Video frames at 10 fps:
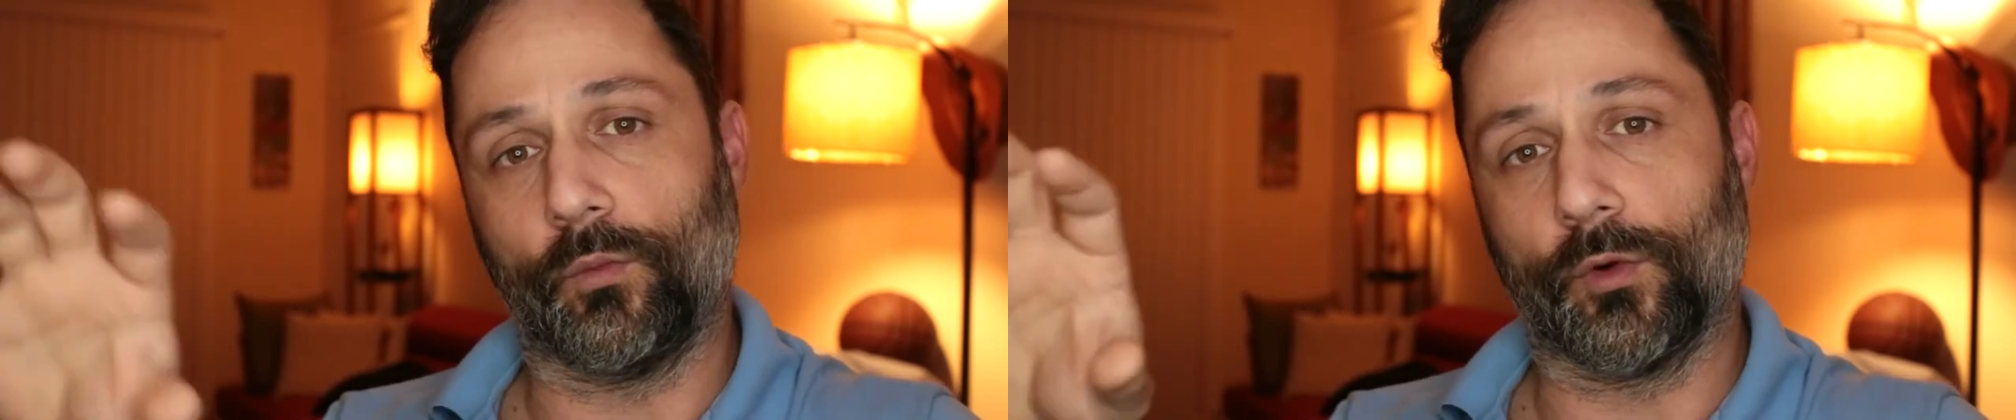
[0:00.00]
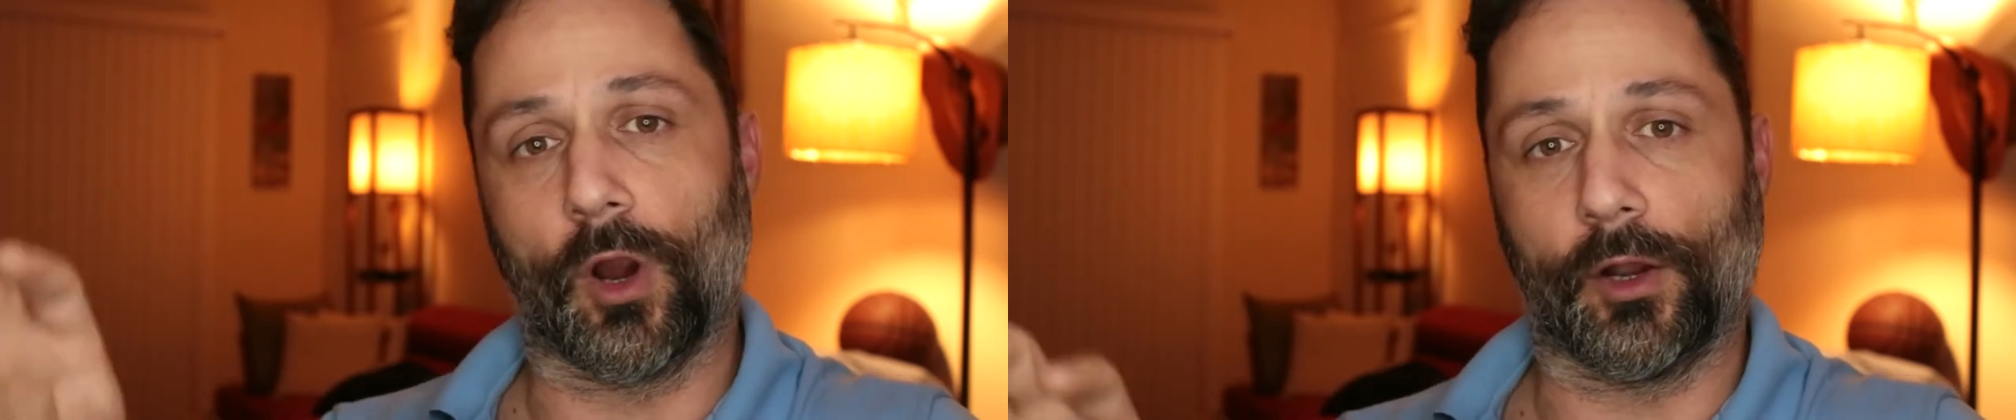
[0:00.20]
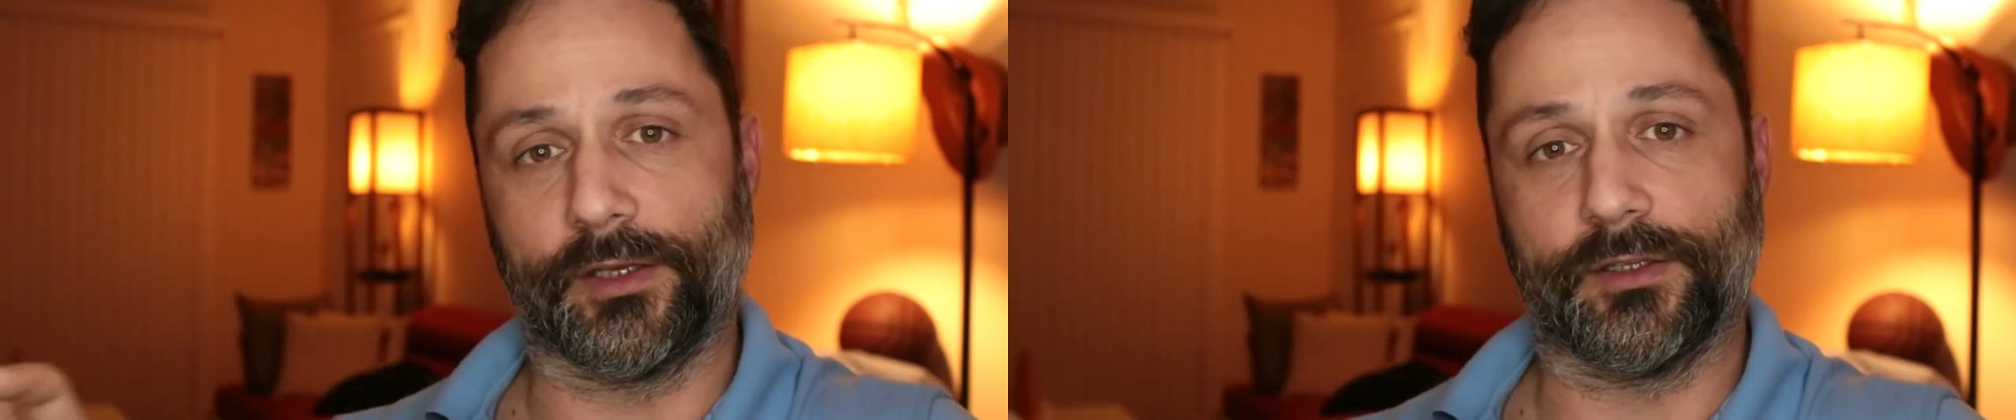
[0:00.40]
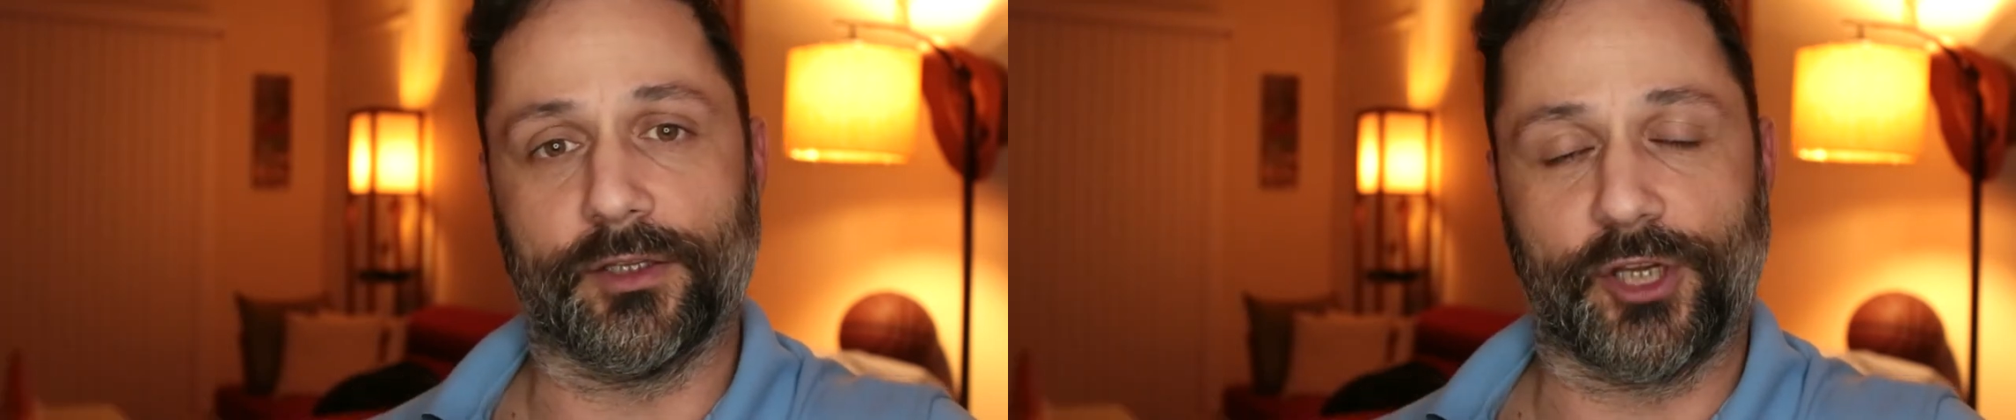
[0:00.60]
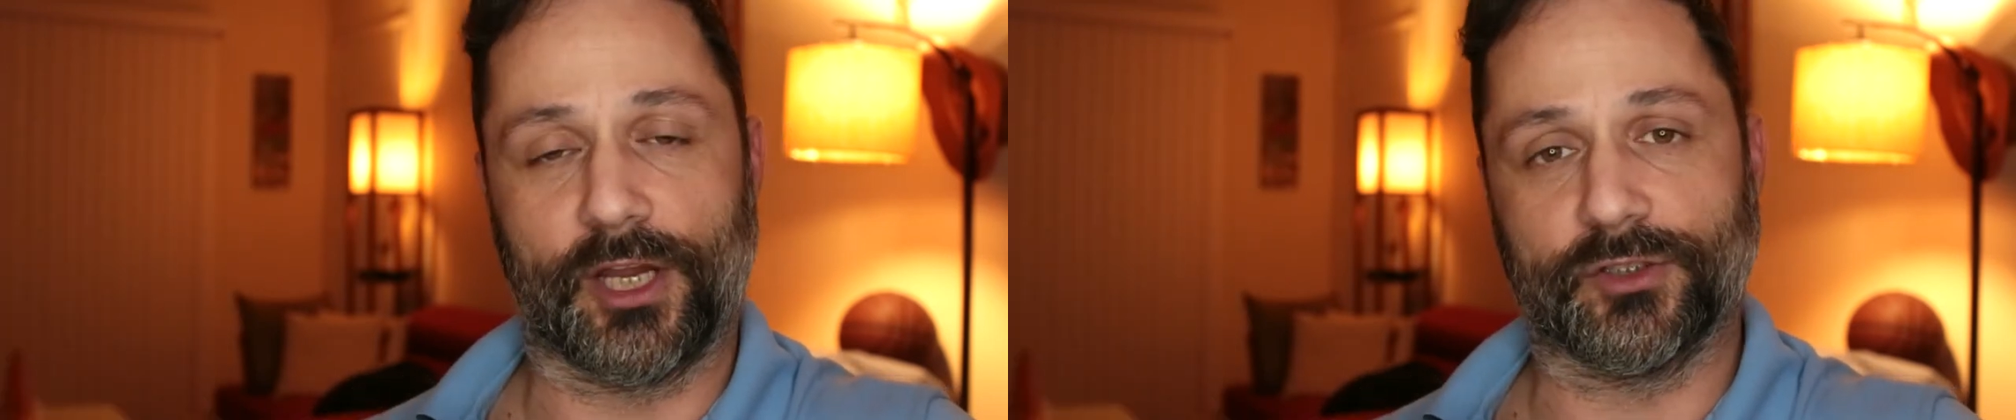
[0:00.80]
regarding the
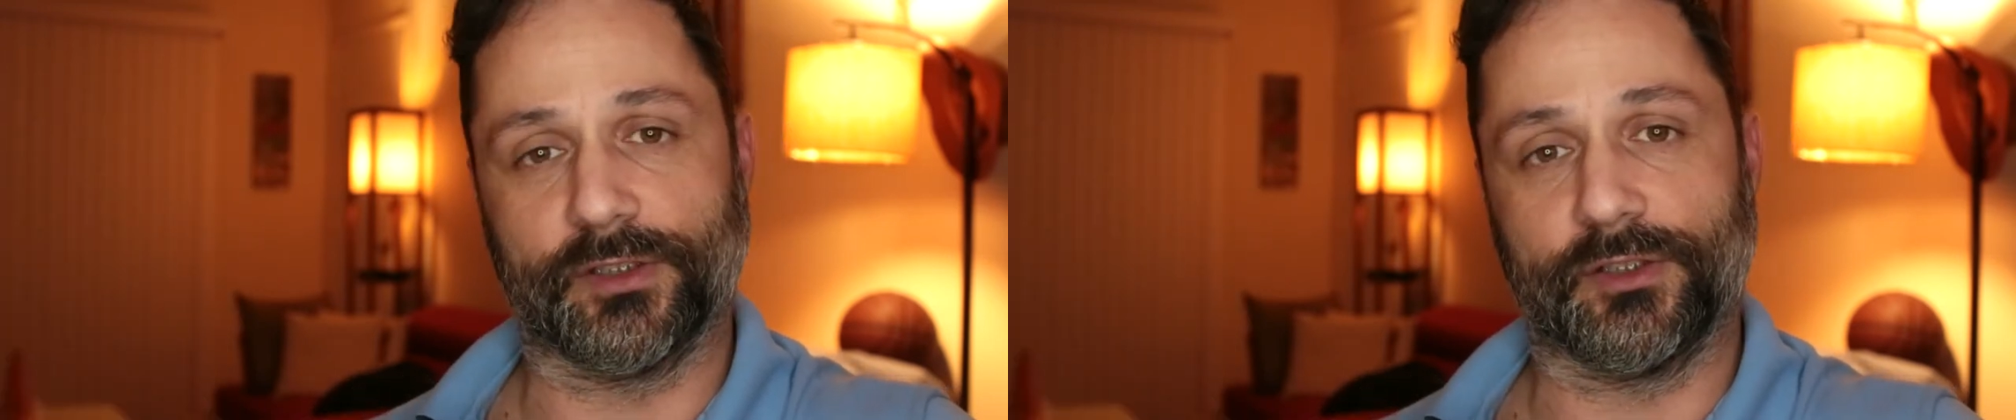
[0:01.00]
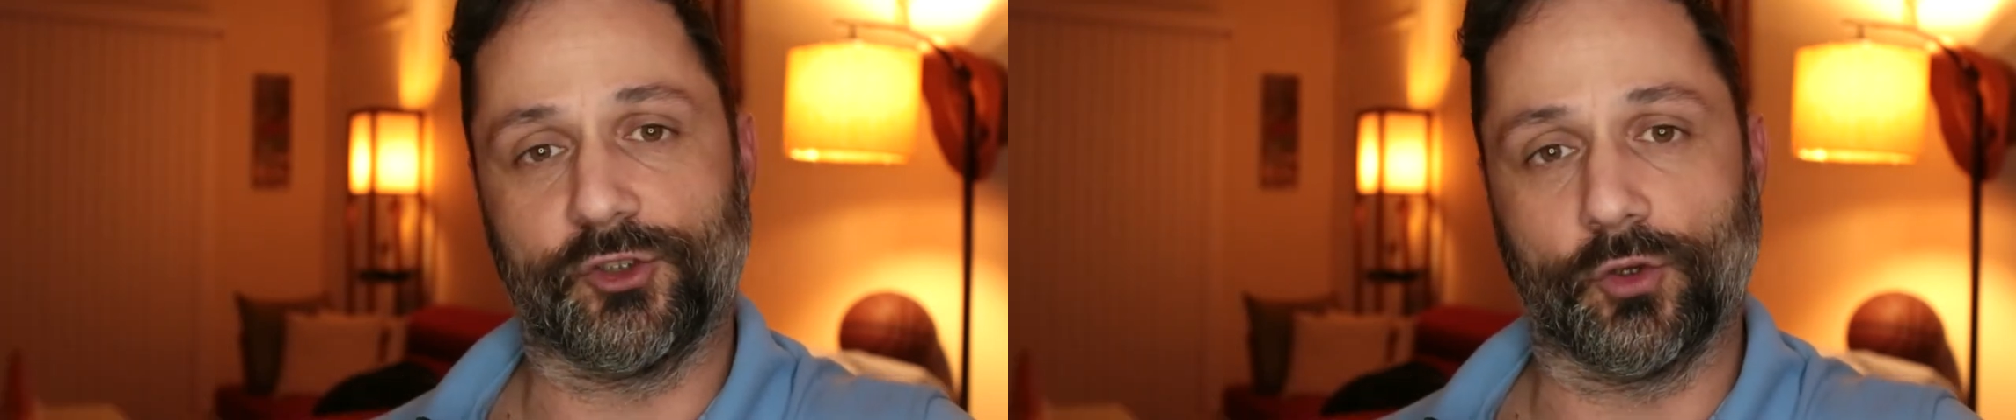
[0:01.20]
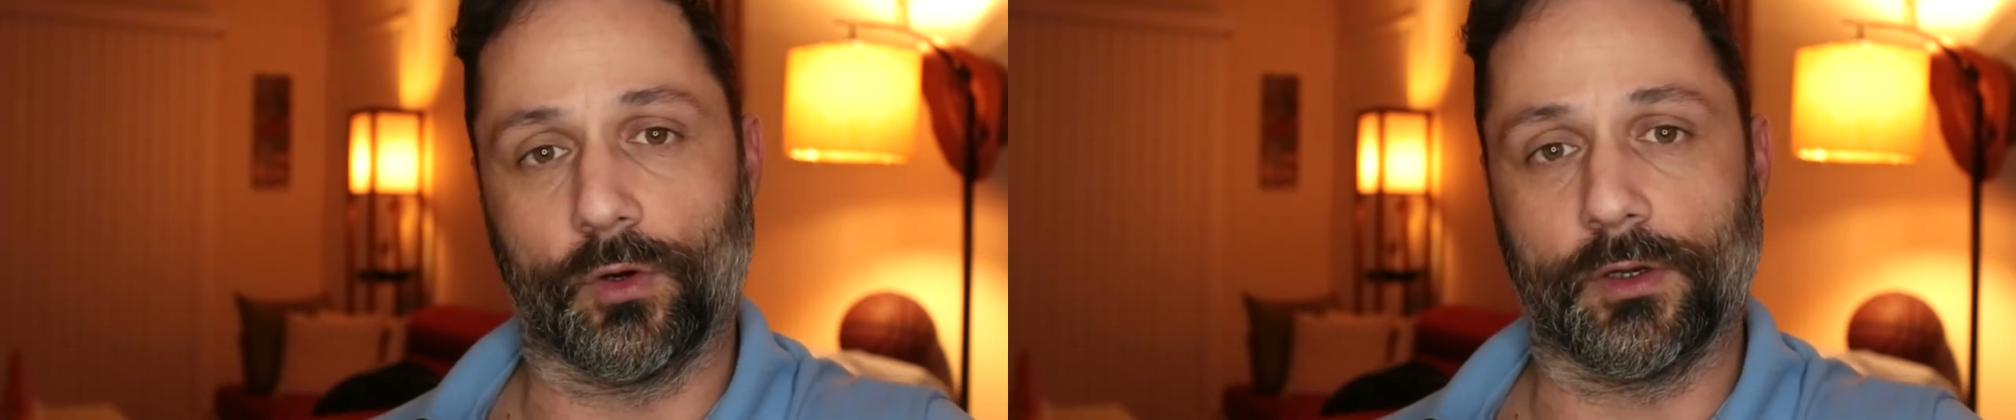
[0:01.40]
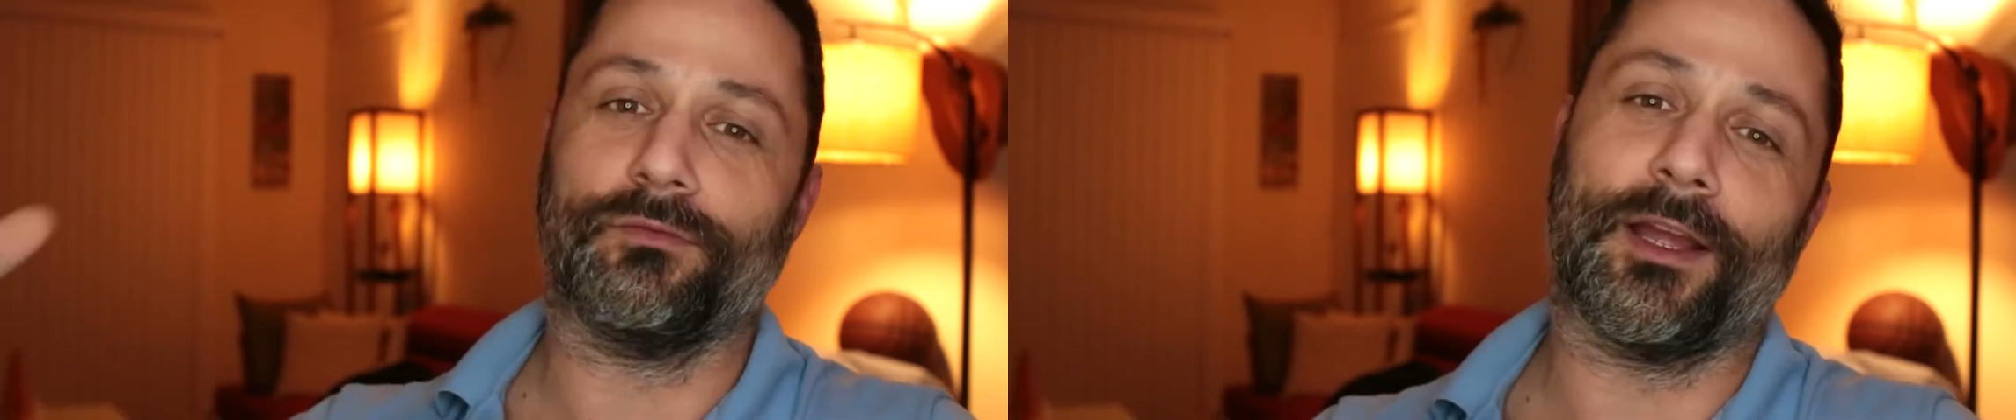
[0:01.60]
changeling short,